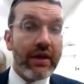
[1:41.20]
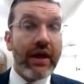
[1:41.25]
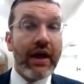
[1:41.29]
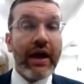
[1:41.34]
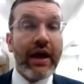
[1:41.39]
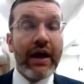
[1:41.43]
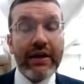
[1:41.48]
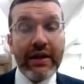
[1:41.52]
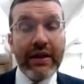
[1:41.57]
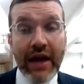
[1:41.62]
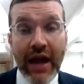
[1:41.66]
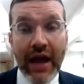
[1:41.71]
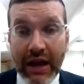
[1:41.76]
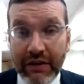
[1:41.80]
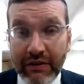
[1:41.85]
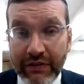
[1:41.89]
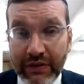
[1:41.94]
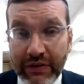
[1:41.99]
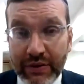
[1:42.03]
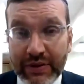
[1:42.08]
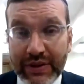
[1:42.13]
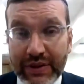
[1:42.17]
And
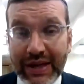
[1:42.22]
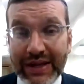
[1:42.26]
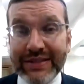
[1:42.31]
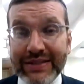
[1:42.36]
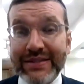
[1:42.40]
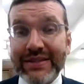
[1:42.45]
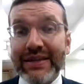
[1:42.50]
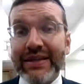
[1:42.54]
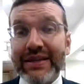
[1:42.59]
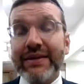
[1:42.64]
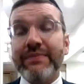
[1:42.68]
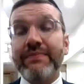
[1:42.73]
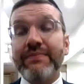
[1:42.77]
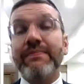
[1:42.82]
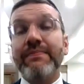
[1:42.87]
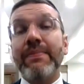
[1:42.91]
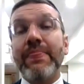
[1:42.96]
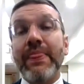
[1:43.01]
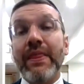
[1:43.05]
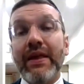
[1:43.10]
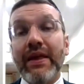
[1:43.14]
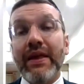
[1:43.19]
Yaakov tells him,
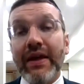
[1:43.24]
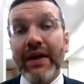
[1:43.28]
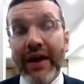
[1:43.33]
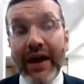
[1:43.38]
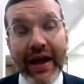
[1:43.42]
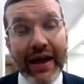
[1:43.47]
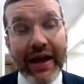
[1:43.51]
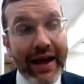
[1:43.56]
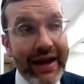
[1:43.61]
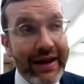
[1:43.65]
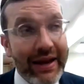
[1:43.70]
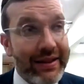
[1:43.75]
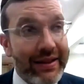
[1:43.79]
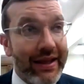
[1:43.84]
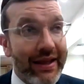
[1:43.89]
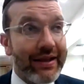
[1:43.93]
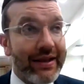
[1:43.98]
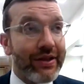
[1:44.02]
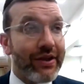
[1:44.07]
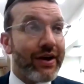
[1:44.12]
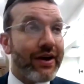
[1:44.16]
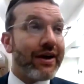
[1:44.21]
I got to take
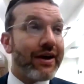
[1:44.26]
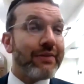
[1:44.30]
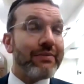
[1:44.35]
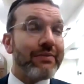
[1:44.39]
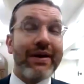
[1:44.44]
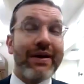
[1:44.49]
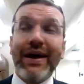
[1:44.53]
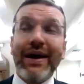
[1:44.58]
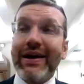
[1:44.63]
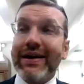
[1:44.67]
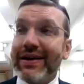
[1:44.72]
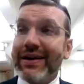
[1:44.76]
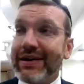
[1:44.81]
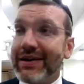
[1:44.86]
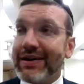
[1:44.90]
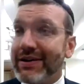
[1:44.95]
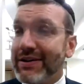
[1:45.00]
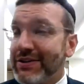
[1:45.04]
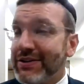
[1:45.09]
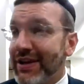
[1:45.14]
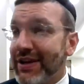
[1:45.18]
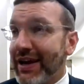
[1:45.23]
time. I got
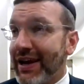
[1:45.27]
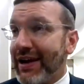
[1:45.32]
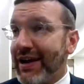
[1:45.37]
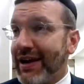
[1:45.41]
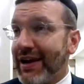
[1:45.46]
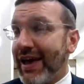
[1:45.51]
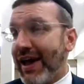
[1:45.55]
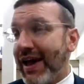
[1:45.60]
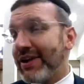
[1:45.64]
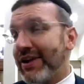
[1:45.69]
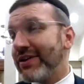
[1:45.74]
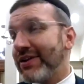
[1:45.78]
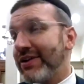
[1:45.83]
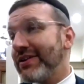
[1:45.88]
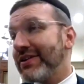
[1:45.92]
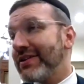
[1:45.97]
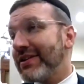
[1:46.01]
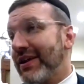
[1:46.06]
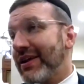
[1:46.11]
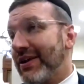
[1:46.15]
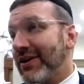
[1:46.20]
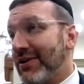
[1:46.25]
kids. I got cattle.
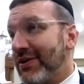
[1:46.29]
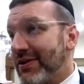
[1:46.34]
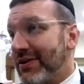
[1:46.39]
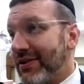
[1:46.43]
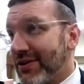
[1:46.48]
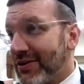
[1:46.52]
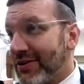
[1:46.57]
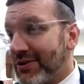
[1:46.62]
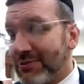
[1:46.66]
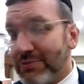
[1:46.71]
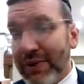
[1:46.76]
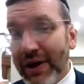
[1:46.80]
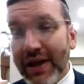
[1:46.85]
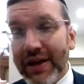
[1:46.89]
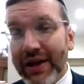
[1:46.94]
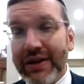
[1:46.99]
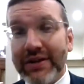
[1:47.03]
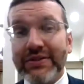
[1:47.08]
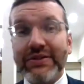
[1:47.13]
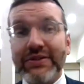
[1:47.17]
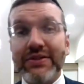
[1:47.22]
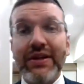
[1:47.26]
They go at their own
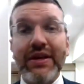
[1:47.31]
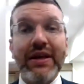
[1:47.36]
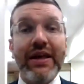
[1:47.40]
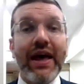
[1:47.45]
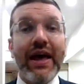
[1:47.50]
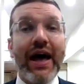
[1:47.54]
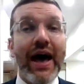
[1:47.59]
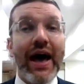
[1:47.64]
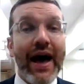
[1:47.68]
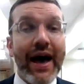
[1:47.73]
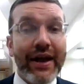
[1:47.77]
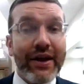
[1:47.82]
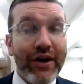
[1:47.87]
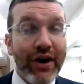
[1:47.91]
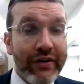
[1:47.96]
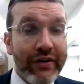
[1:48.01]
pace. And